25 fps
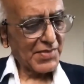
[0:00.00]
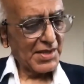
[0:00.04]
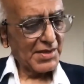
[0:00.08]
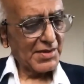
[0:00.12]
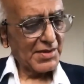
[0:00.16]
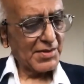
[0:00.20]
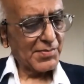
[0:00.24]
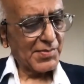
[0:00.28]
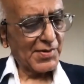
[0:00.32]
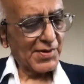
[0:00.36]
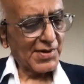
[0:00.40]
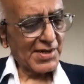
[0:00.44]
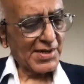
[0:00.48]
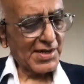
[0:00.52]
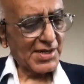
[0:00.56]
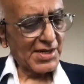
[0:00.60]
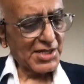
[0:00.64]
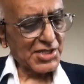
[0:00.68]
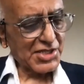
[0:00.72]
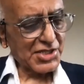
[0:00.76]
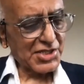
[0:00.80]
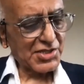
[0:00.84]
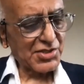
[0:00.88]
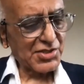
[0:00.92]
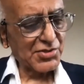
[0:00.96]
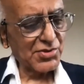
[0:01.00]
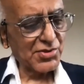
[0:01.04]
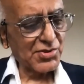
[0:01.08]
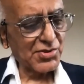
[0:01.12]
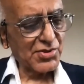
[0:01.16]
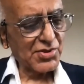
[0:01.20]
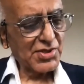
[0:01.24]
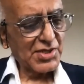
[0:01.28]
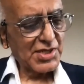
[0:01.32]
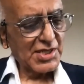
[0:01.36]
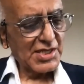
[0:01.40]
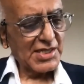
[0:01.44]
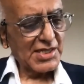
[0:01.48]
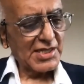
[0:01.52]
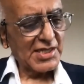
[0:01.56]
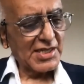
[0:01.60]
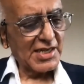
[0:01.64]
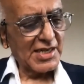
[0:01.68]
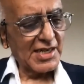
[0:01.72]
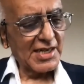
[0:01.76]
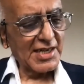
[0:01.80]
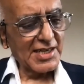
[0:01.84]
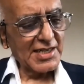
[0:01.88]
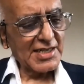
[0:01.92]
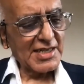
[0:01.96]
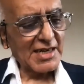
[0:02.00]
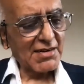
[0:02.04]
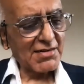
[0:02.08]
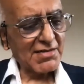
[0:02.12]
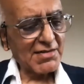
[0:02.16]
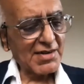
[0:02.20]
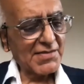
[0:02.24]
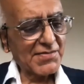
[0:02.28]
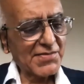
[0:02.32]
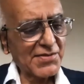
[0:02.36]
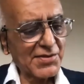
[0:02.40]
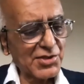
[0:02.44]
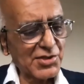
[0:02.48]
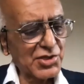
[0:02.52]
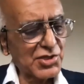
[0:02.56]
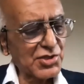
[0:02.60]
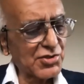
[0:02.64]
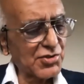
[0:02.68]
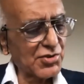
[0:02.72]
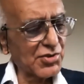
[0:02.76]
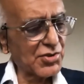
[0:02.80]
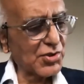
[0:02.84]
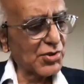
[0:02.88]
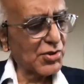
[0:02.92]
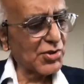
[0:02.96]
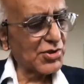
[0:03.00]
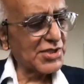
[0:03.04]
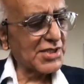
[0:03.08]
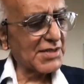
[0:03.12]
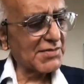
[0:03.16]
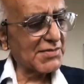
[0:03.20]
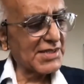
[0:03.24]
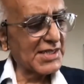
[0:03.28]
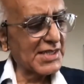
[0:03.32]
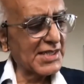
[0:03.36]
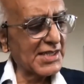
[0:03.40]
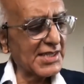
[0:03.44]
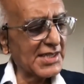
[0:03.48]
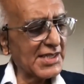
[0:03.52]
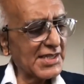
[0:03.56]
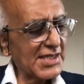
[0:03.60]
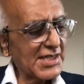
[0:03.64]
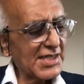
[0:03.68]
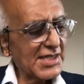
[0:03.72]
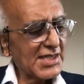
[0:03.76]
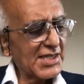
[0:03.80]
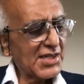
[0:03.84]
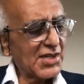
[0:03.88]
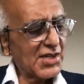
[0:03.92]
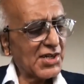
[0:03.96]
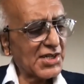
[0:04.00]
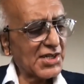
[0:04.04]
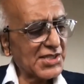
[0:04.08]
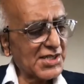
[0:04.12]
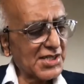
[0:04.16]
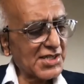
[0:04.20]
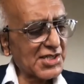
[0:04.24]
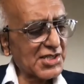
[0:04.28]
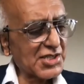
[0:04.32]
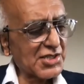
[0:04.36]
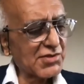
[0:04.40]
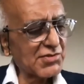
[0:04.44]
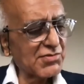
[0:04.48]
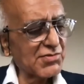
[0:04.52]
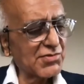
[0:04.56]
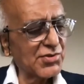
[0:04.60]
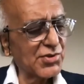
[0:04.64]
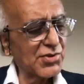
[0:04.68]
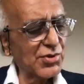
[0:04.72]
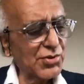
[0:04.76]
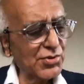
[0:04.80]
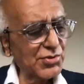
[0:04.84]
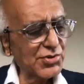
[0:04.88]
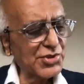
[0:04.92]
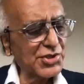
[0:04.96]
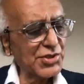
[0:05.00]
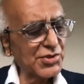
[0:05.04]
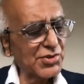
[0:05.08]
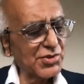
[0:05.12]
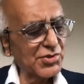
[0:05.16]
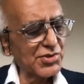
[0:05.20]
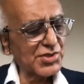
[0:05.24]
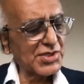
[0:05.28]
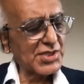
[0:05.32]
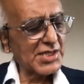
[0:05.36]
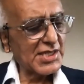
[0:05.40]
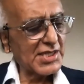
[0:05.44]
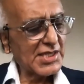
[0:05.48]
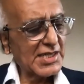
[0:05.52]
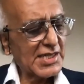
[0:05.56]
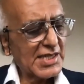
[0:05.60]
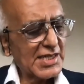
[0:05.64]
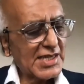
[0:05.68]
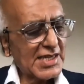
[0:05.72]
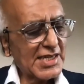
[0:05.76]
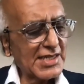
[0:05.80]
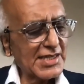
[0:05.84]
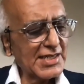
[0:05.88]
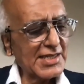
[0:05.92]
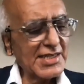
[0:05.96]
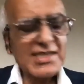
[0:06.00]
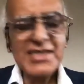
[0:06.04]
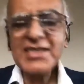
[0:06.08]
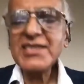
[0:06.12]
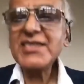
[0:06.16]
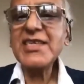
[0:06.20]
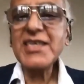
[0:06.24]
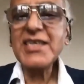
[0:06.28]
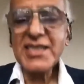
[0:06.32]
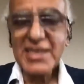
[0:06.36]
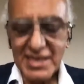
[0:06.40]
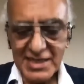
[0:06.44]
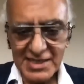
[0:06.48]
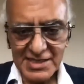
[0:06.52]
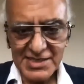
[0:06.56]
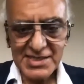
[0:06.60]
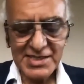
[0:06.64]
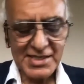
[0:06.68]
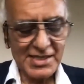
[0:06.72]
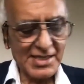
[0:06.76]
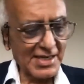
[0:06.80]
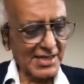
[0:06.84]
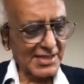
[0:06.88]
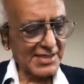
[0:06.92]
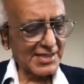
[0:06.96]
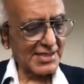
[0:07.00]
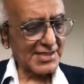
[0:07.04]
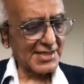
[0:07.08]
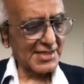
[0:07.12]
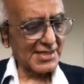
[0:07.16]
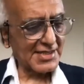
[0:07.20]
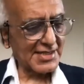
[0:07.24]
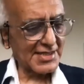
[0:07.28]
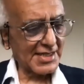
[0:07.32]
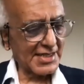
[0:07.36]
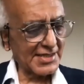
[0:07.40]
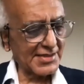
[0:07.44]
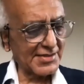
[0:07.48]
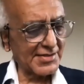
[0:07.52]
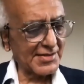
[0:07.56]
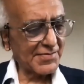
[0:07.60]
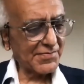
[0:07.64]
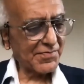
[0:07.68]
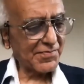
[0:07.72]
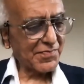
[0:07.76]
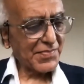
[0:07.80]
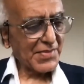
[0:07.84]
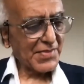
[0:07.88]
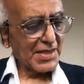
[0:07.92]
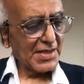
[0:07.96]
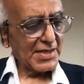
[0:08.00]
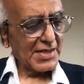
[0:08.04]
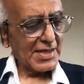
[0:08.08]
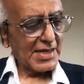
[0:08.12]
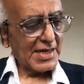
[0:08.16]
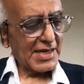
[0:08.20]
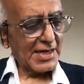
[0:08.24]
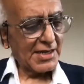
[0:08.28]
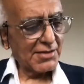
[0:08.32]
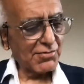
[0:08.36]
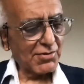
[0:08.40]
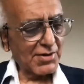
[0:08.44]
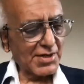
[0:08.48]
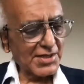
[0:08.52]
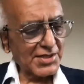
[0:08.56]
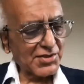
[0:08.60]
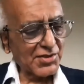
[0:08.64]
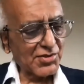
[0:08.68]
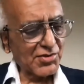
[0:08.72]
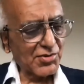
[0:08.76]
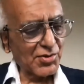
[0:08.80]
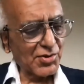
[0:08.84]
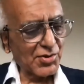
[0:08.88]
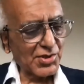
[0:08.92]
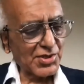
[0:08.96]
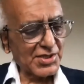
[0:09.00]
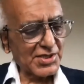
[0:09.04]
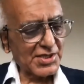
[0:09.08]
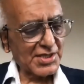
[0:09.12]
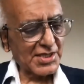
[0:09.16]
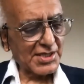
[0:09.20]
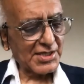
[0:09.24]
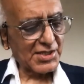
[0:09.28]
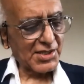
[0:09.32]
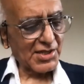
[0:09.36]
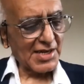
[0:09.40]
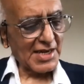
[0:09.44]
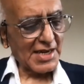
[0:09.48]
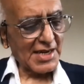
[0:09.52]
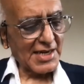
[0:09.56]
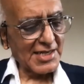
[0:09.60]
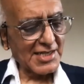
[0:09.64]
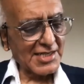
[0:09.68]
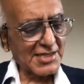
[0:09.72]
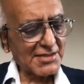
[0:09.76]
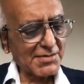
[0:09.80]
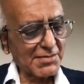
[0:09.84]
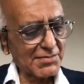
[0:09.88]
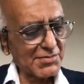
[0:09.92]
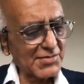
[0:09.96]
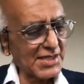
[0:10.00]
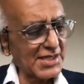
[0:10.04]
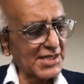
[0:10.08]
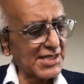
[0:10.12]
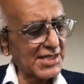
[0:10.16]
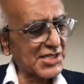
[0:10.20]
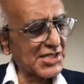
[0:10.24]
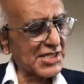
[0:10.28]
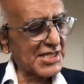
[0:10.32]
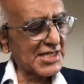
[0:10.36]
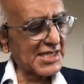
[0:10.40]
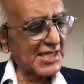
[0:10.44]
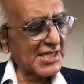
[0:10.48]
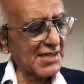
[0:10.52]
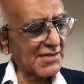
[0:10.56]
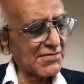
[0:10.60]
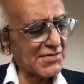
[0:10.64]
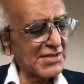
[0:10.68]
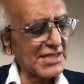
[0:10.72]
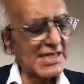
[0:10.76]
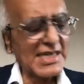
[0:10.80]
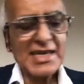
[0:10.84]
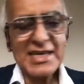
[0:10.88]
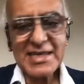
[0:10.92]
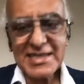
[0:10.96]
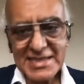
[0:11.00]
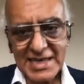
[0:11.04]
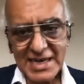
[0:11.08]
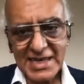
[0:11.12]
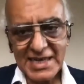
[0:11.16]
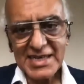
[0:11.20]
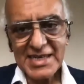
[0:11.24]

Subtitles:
for us to link our efforts to those of the others who use and need English at this stage. I want to quote the lines from the history of NELTA.